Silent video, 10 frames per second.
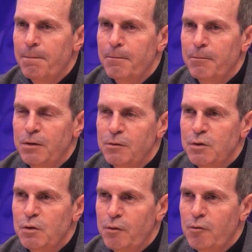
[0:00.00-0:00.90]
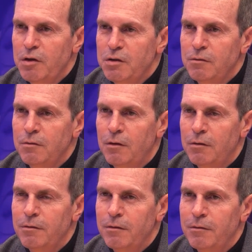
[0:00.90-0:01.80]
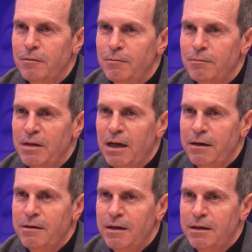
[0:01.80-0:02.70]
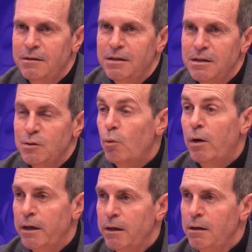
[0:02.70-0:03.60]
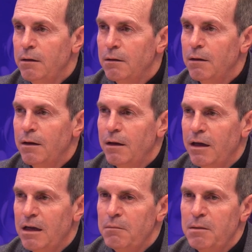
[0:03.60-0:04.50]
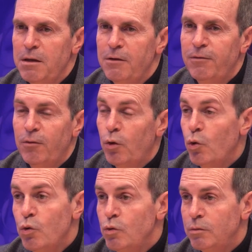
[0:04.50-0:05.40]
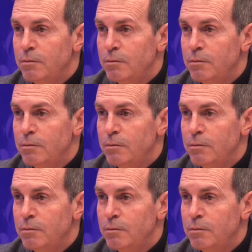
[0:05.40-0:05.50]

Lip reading: but also the question behind that is why, and maybe for who.